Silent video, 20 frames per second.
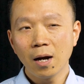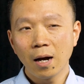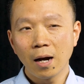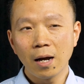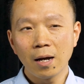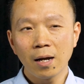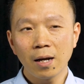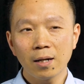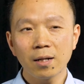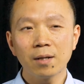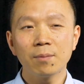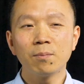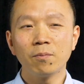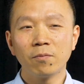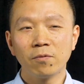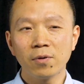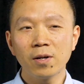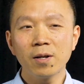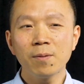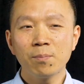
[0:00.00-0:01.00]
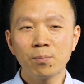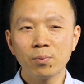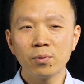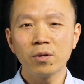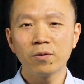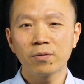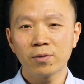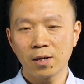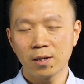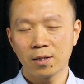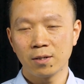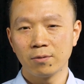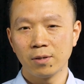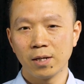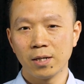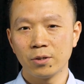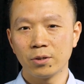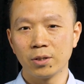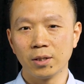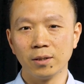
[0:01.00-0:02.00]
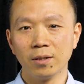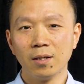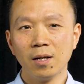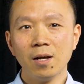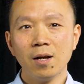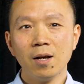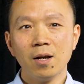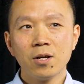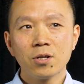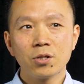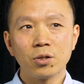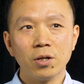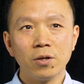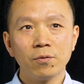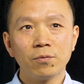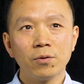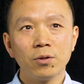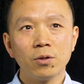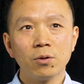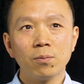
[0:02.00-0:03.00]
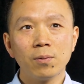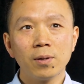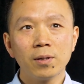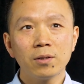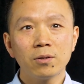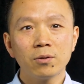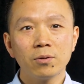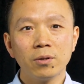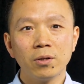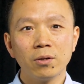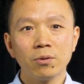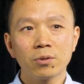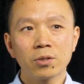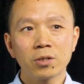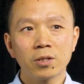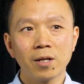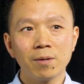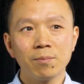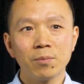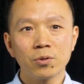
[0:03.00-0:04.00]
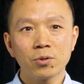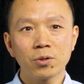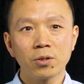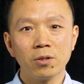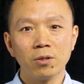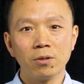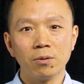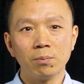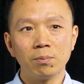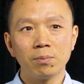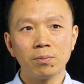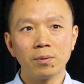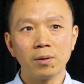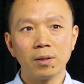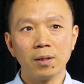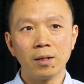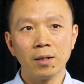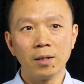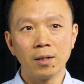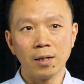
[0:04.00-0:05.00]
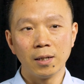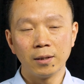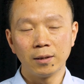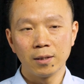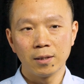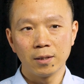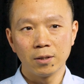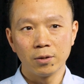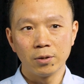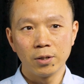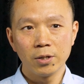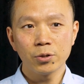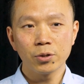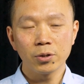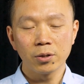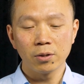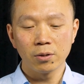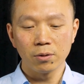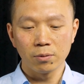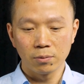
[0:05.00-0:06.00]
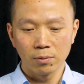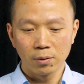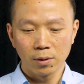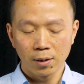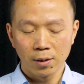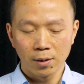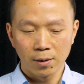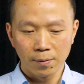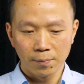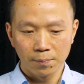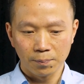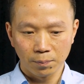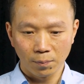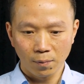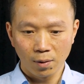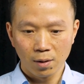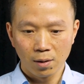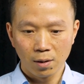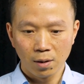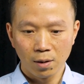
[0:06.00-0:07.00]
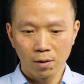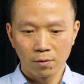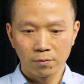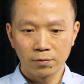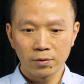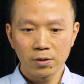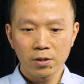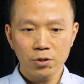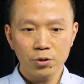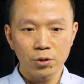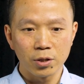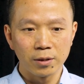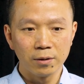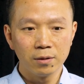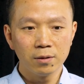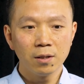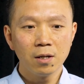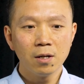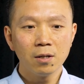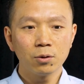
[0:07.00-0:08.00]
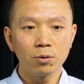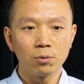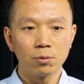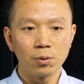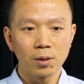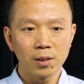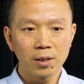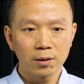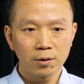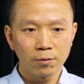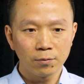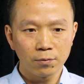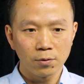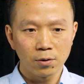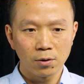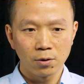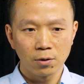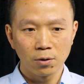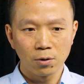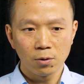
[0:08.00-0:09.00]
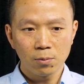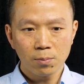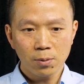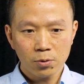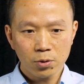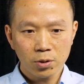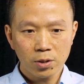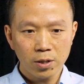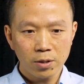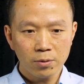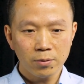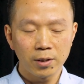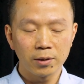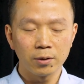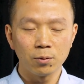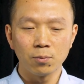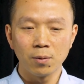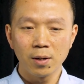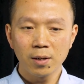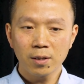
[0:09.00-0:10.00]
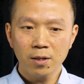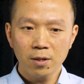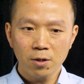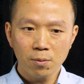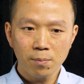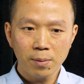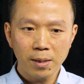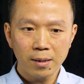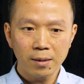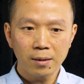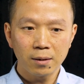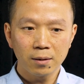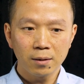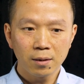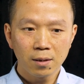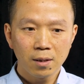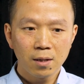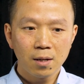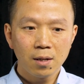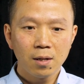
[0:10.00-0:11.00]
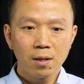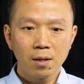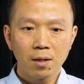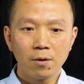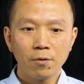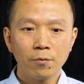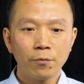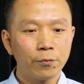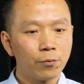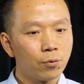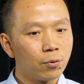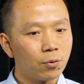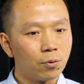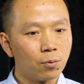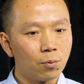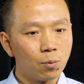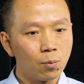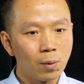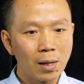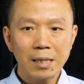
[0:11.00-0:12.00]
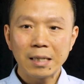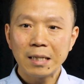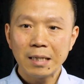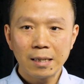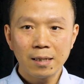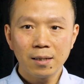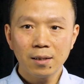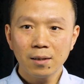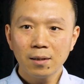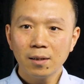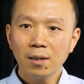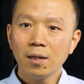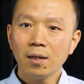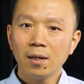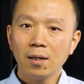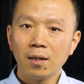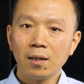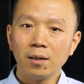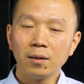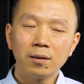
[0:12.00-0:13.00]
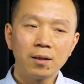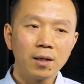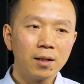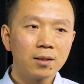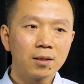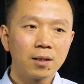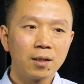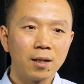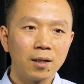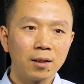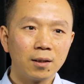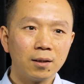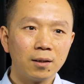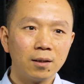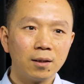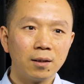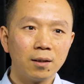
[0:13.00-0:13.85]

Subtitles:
I had a very brief calculation. So if you want to use STEMscope at the original version to run it for global scale at 1 kilometer for 1 year, it takes like